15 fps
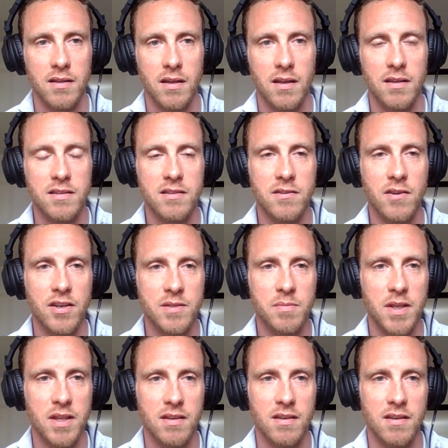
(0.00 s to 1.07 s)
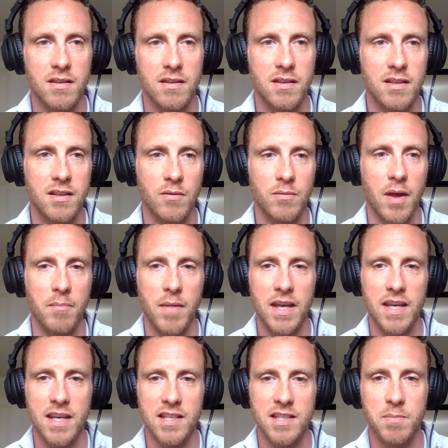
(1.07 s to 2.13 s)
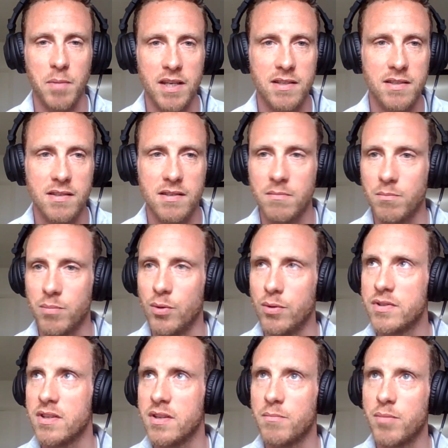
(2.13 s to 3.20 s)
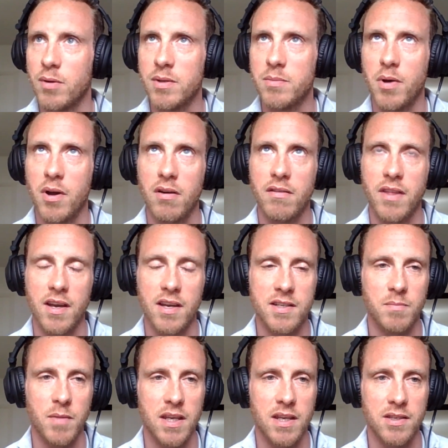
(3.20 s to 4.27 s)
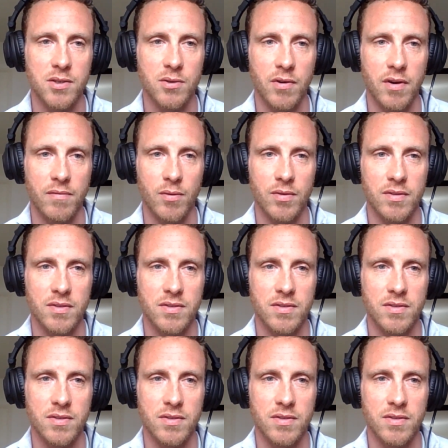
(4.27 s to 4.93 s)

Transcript: It strikes me that that making space is important, and probably part of that is making sure everyone